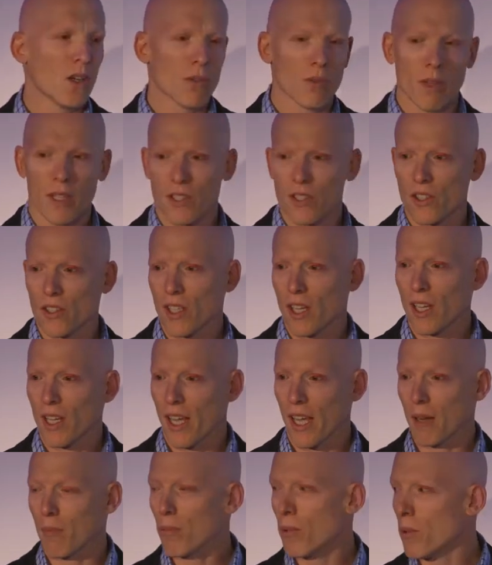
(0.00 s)
rich
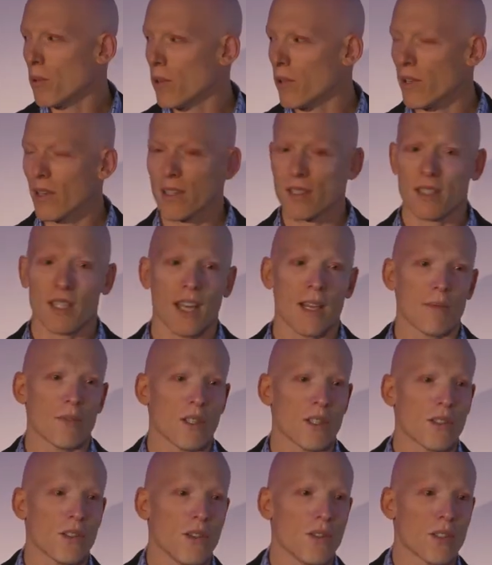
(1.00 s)
and poor, Sam
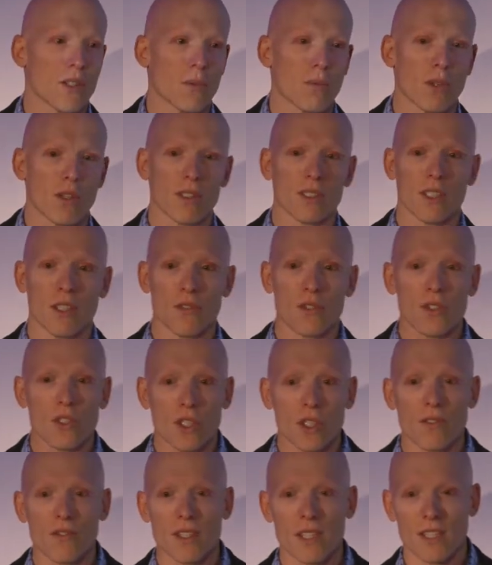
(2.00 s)
just used the words of
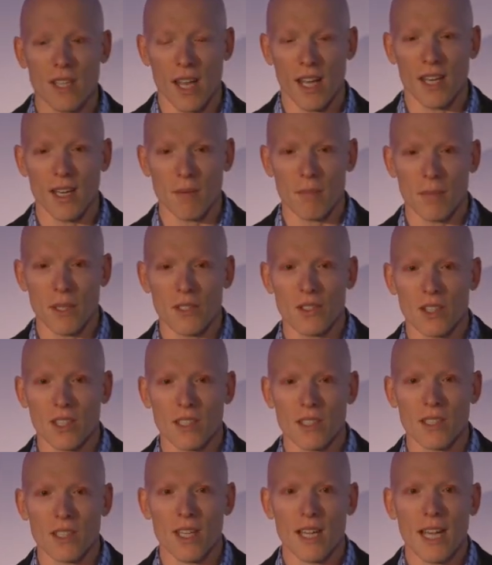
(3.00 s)
service and
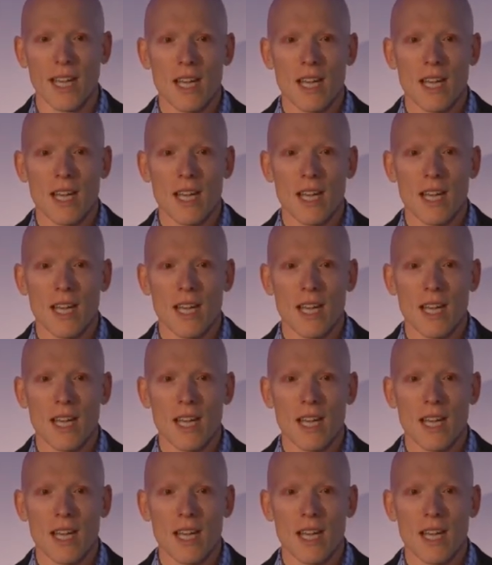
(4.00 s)
ambition.